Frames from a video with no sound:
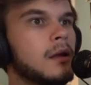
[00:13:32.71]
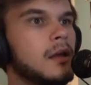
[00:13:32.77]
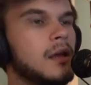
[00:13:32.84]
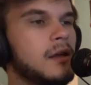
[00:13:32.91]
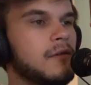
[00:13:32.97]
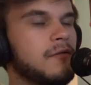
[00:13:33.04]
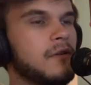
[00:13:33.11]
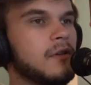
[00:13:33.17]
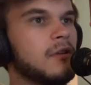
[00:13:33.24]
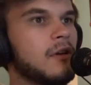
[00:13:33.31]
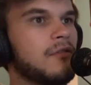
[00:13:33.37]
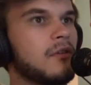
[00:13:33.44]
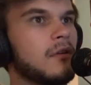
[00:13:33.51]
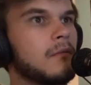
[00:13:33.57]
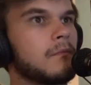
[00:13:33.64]
if it
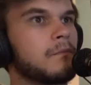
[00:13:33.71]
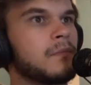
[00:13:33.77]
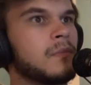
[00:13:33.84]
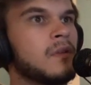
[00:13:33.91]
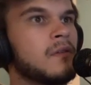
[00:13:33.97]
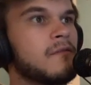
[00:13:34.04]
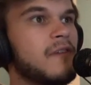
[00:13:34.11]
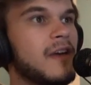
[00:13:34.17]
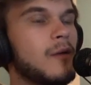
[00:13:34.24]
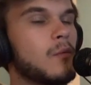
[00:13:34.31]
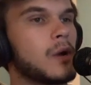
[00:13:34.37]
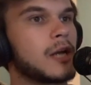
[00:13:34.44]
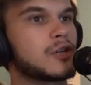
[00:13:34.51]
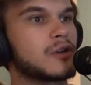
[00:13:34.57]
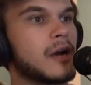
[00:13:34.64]
doesn't faint
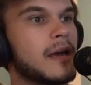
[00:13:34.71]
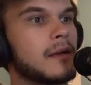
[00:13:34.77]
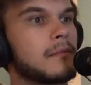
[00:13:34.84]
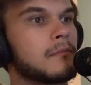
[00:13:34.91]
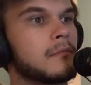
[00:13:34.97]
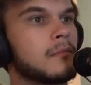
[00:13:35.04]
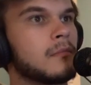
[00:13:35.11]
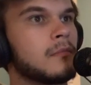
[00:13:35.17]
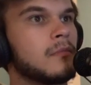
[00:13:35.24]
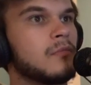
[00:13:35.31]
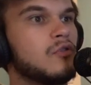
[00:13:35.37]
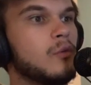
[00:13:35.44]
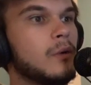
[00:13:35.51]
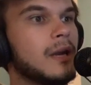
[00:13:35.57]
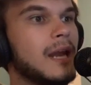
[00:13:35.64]
when I try
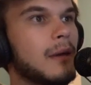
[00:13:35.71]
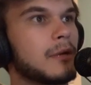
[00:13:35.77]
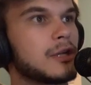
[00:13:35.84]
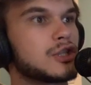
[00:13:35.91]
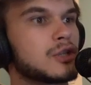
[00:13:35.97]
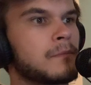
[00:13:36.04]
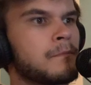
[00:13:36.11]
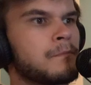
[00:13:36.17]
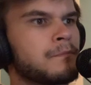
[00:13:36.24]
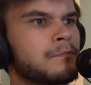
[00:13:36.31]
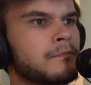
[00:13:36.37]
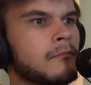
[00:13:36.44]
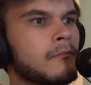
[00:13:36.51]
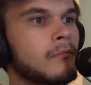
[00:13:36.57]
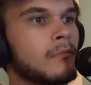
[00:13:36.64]
doing damage,
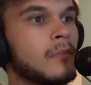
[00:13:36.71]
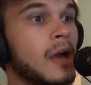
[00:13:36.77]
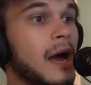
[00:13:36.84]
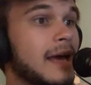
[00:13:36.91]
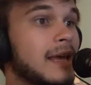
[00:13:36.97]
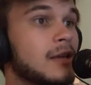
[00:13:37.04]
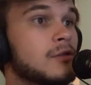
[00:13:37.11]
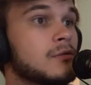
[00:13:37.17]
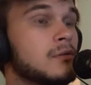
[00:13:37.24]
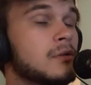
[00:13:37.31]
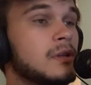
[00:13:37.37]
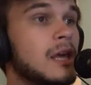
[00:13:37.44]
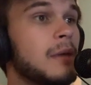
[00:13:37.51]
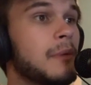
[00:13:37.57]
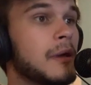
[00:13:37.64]
I can
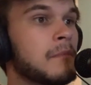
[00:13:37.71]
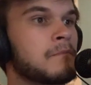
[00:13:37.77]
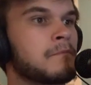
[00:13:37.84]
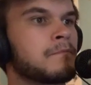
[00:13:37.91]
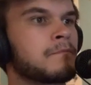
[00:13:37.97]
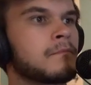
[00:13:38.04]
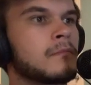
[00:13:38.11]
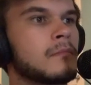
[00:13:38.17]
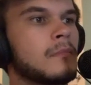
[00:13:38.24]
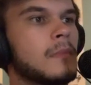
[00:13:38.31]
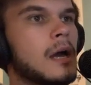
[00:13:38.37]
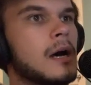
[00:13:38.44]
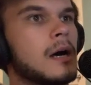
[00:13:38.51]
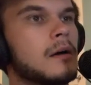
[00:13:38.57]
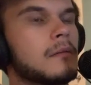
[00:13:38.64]
keep it.
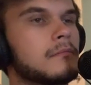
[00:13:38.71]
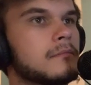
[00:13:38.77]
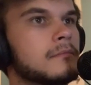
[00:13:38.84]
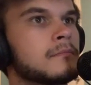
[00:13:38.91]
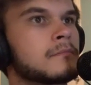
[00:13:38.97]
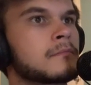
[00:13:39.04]
I